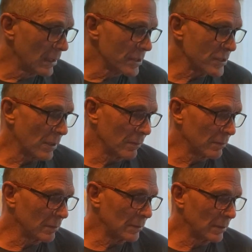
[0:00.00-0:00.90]

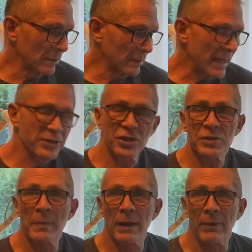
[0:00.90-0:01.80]
So that's
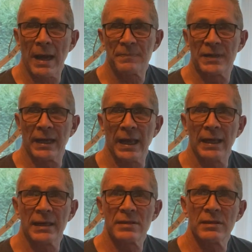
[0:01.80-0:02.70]
just my wrap
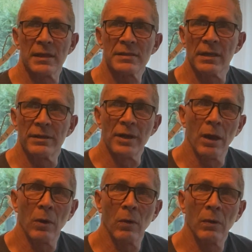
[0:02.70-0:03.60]
today. It's a
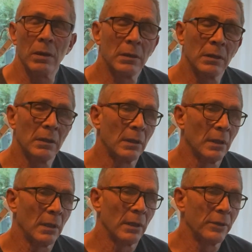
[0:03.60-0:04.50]

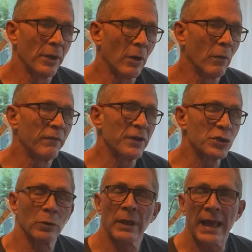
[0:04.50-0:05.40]
no
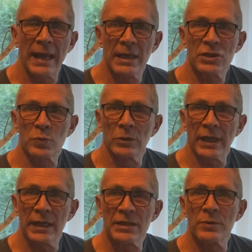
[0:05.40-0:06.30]
visual aids. We'll
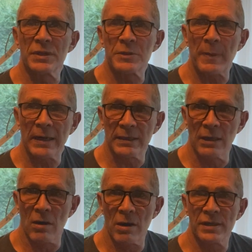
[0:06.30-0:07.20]
get into
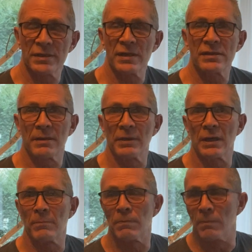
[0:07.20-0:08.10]
inspecting harnesses. I'm
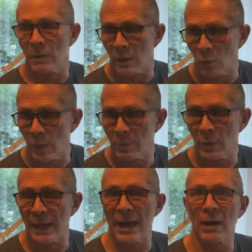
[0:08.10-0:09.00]
going to whip
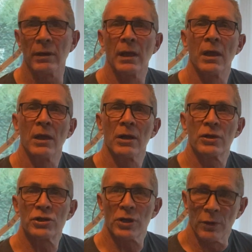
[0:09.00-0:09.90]
one out,
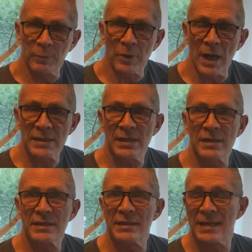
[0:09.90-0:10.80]
show the
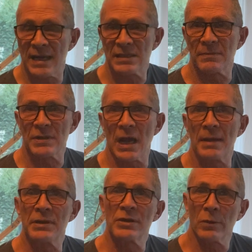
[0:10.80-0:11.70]
process. It takes some
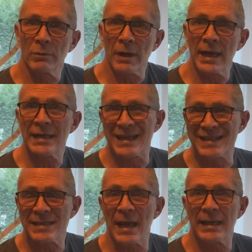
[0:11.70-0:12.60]
time to do it right,
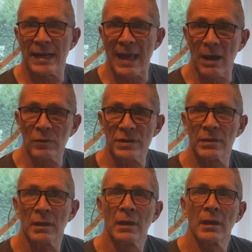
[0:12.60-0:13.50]
inside and out,
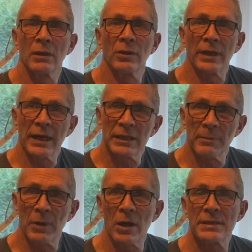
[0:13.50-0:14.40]
looking at the
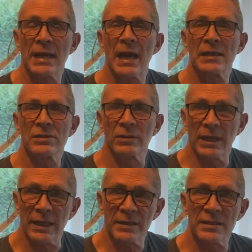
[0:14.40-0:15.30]
bar tacks,
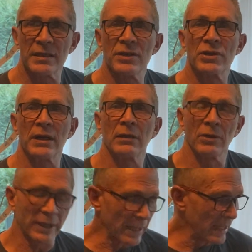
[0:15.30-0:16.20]
looking at the stitching,
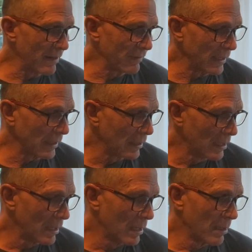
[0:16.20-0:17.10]
looking at everything.
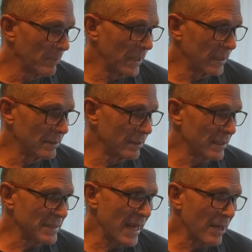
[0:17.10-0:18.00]
But the
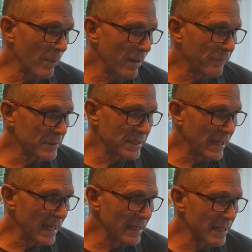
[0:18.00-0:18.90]
takeaway for
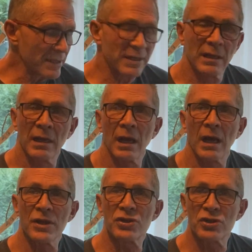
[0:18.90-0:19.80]
today is
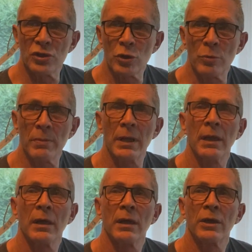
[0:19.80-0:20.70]
assume
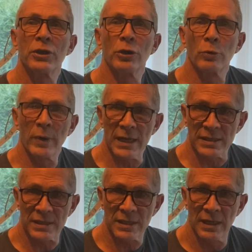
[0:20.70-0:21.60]
your
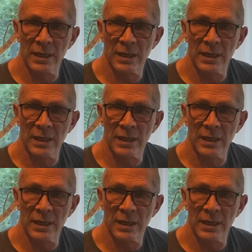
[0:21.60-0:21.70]
risk,